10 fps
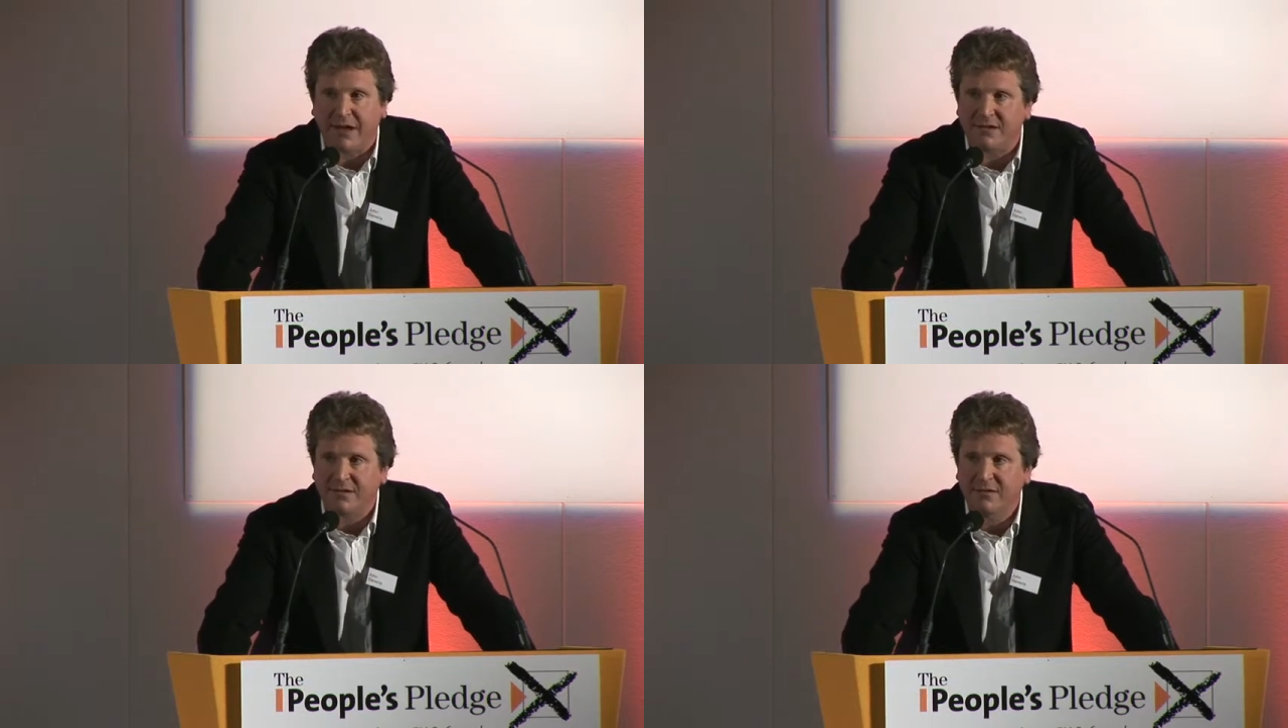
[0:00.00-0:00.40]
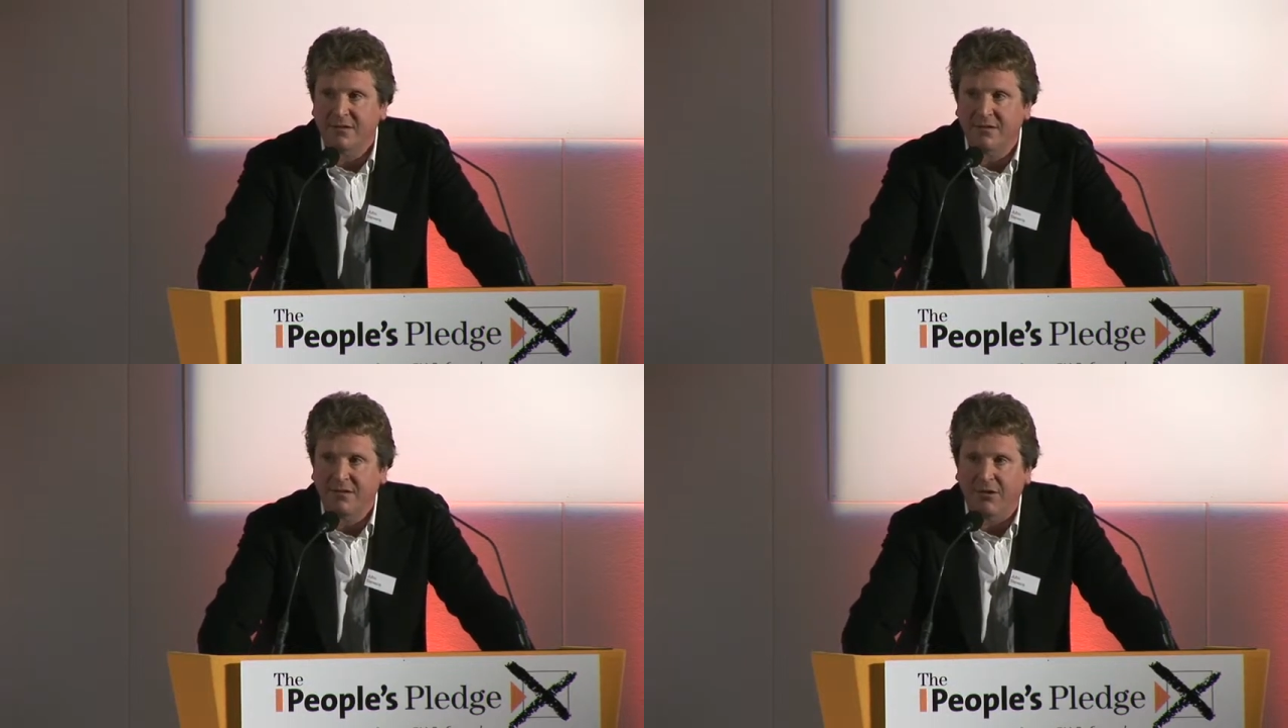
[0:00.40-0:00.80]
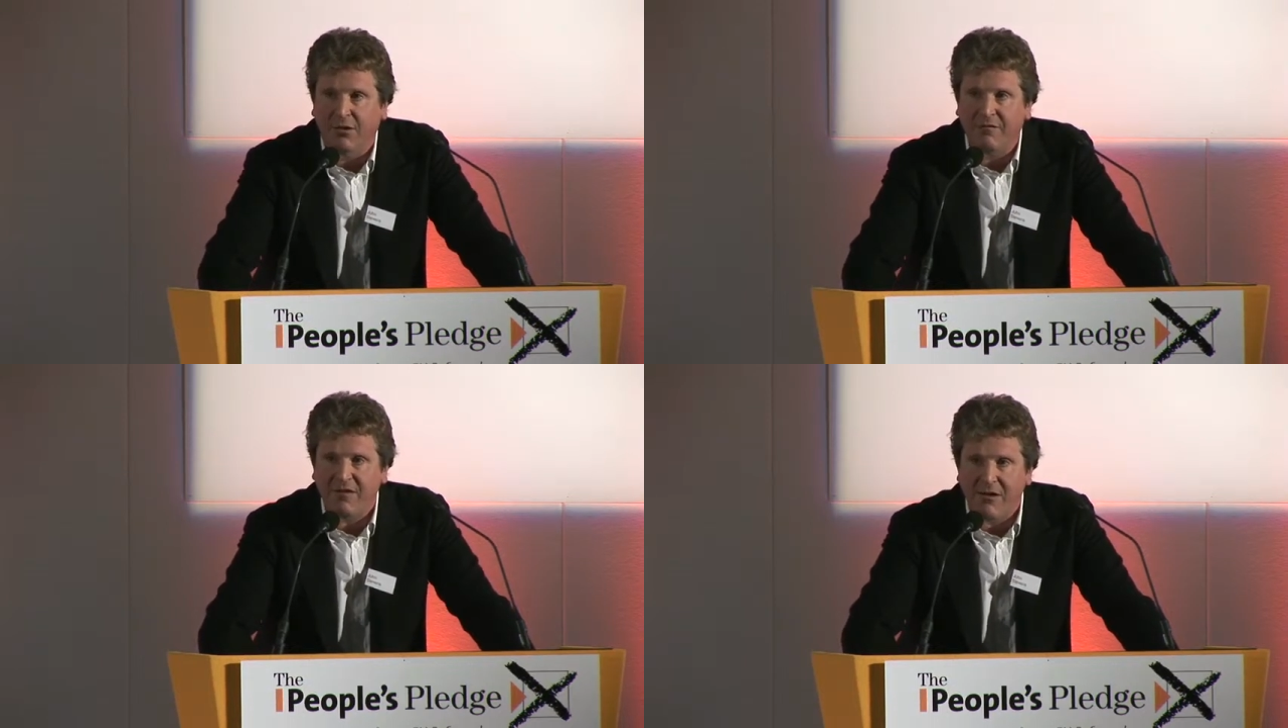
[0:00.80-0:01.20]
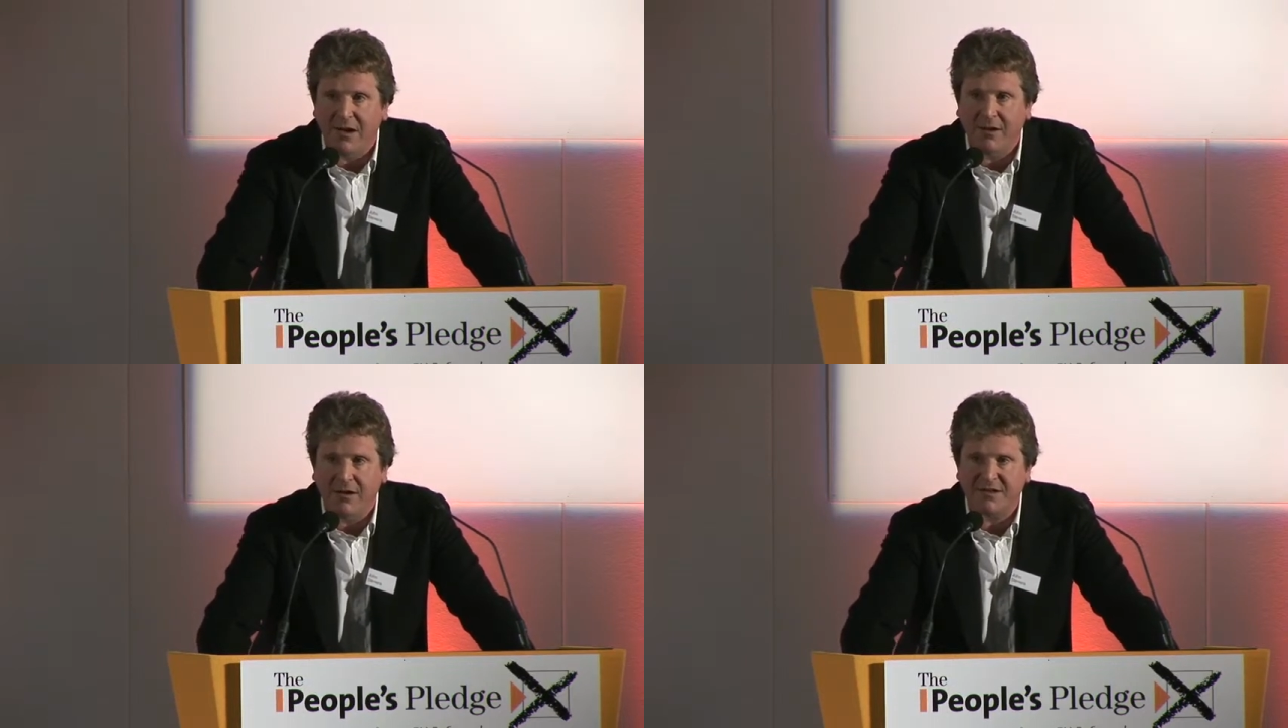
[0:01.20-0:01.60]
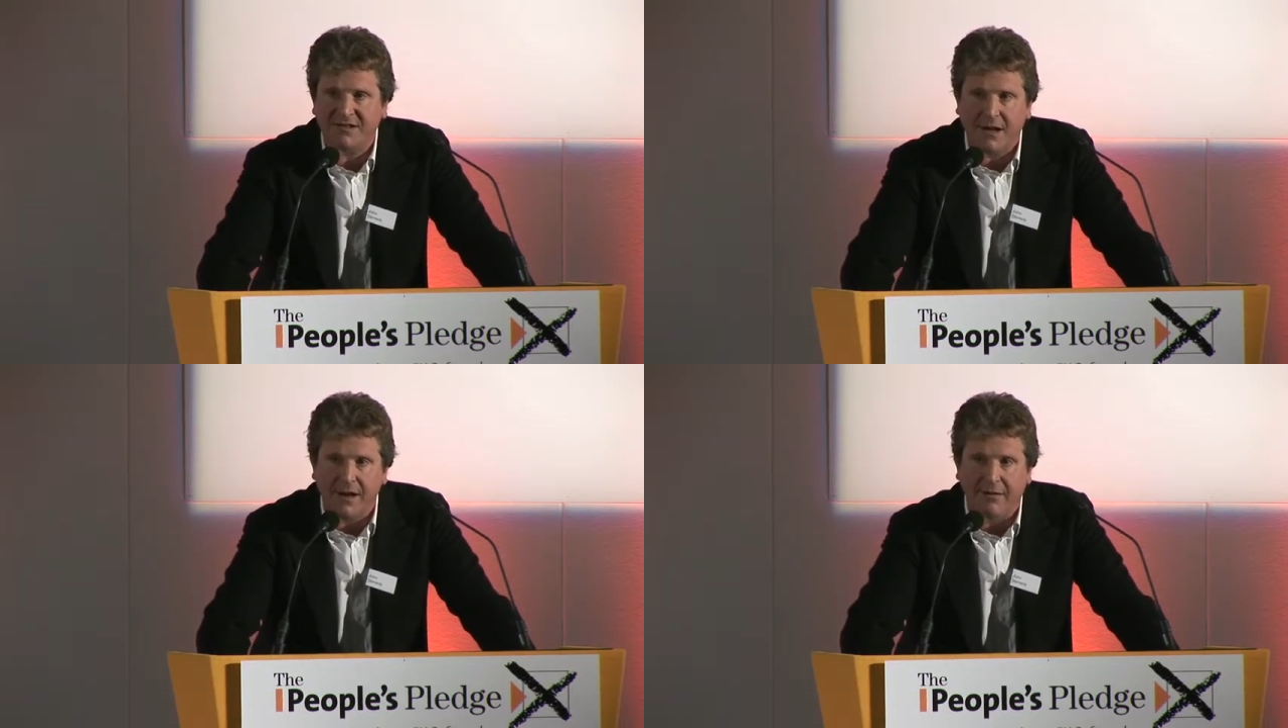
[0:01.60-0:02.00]
it on a very large
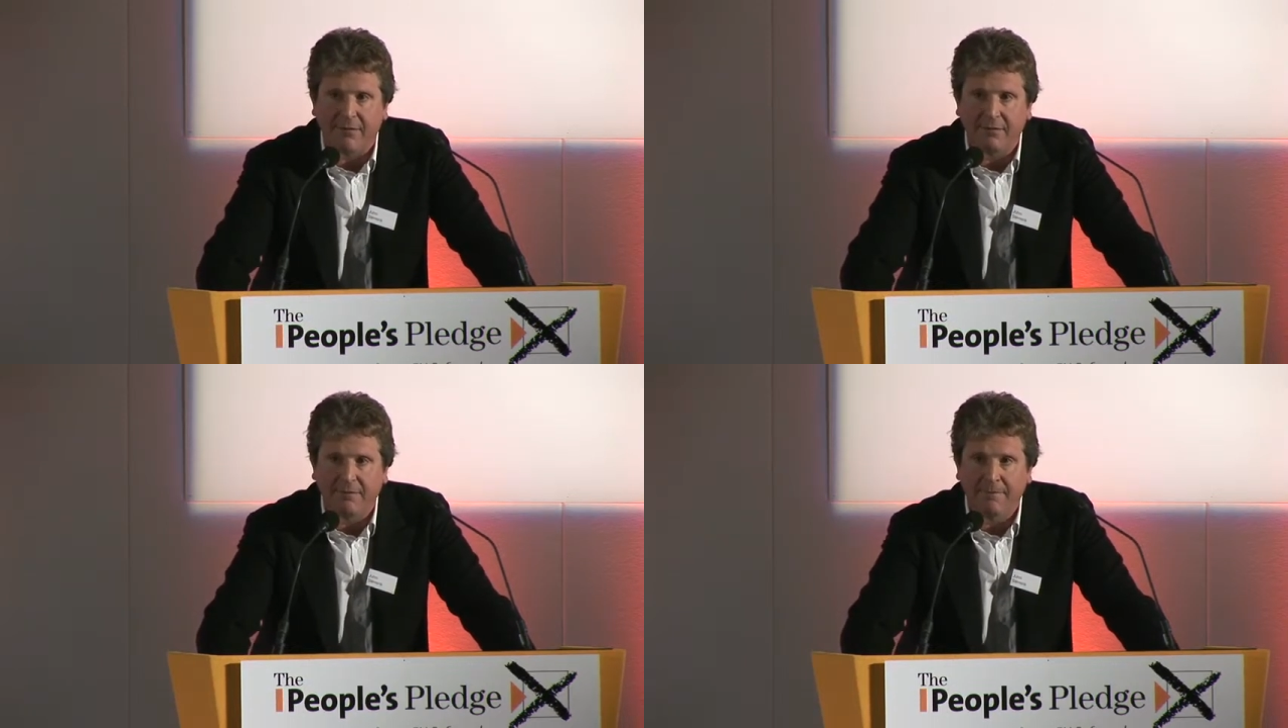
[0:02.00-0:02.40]
scale.